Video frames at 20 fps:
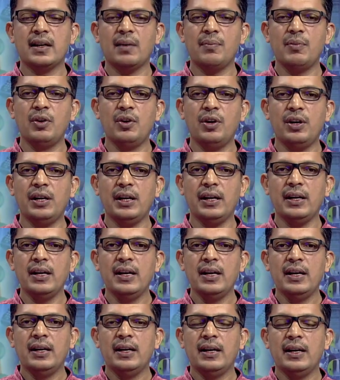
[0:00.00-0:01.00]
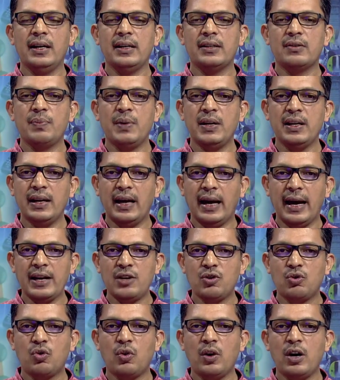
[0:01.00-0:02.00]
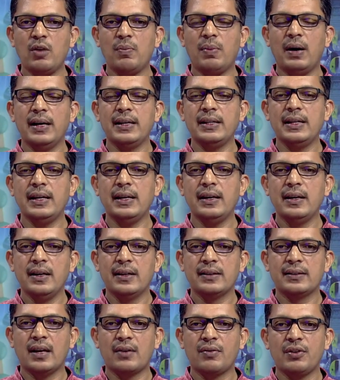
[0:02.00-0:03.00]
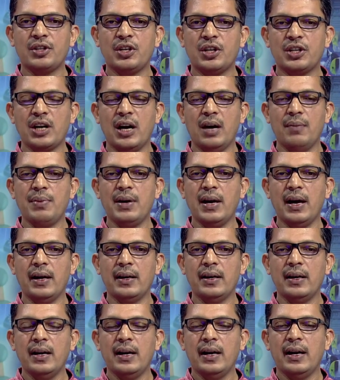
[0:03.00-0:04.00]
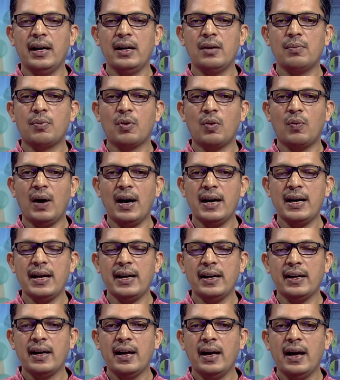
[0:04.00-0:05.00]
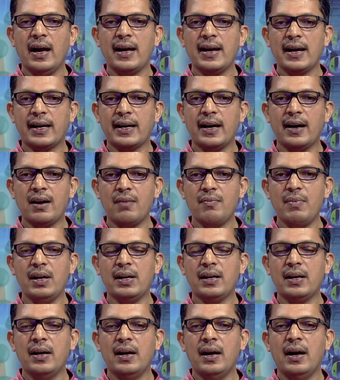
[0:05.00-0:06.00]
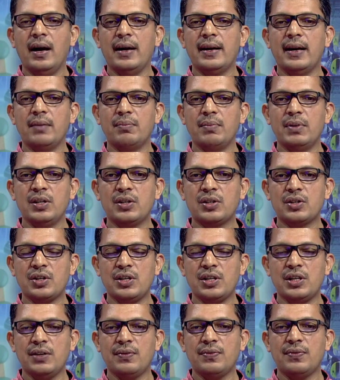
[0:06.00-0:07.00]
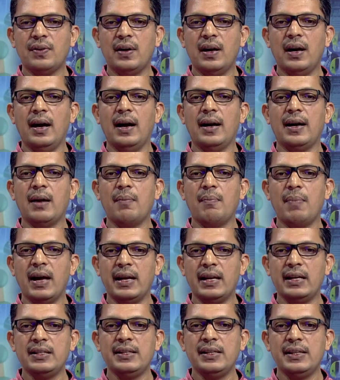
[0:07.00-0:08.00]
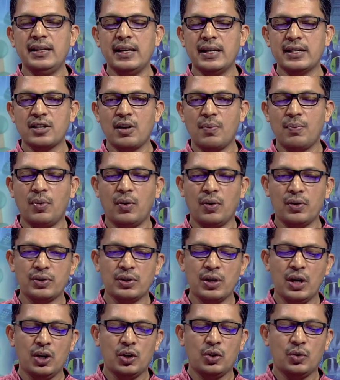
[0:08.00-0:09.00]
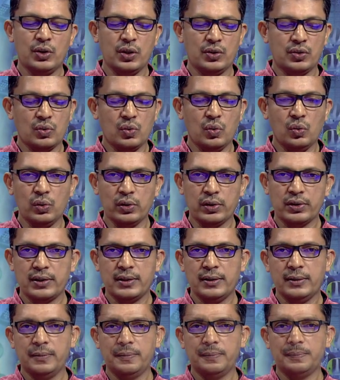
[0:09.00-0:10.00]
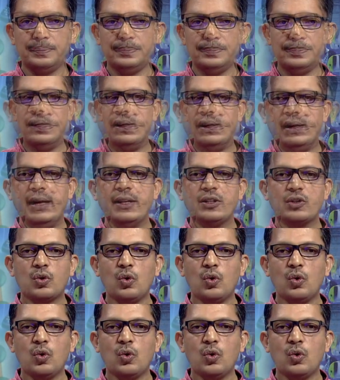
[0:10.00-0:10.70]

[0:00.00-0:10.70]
in community is being ensured by the Sarva Shiksha Abhiyan in providing an academic and administrative and a managerial supports to the schools. A